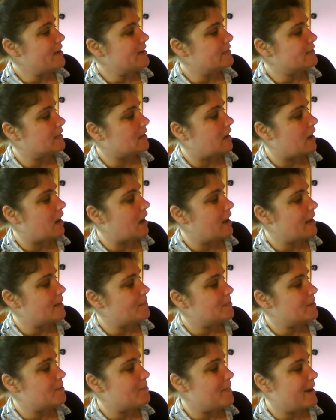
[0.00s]
okay,
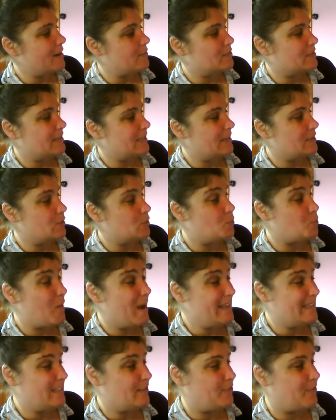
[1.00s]
look at
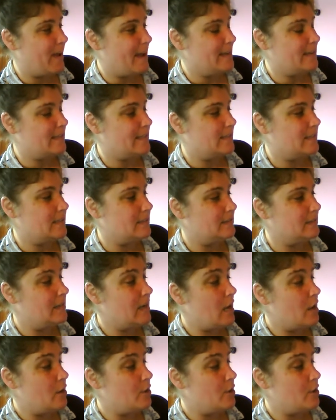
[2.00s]
paragraph 1.